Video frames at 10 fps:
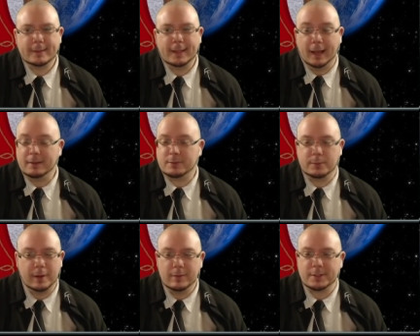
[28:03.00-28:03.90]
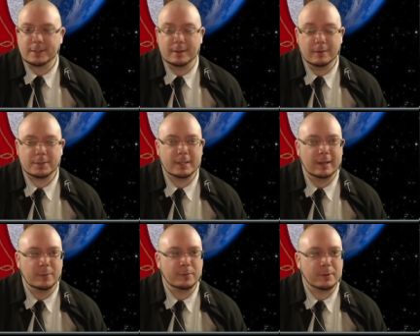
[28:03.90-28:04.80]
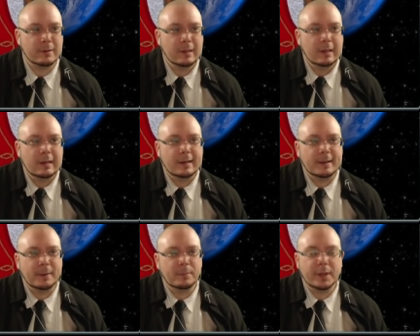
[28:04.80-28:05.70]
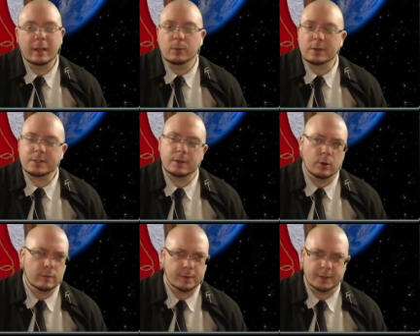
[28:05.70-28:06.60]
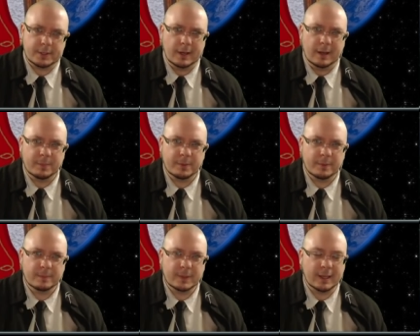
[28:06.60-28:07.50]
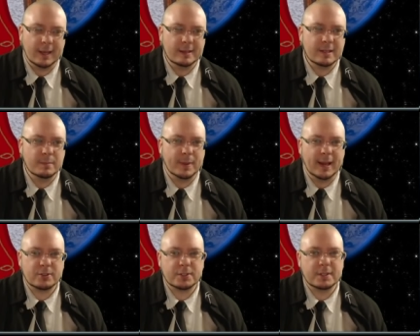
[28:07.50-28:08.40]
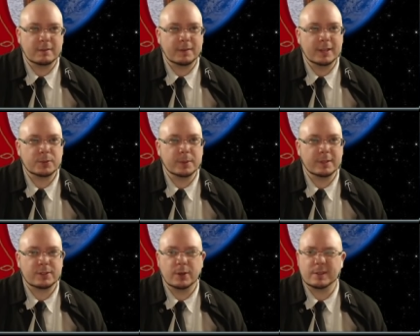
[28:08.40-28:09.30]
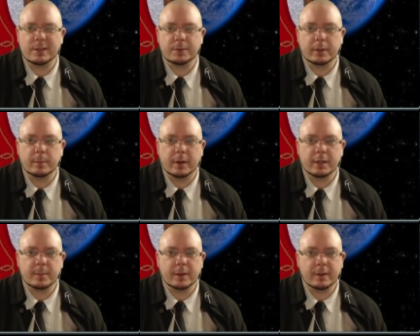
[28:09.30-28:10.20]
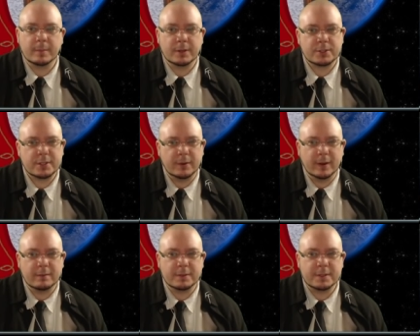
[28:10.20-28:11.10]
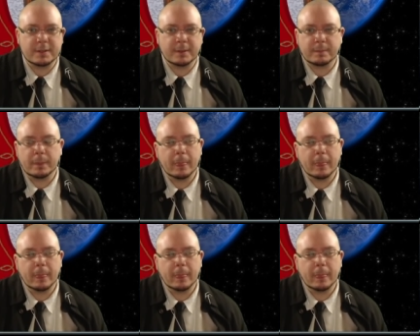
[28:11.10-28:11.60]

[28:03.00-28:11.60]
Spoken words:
Yeah, if you've never seen that one before. But it wasn't over the top. Again, it didn't bash us in the face with it, so it didn't really bother me all that much. See you around, Fuzzy Dog.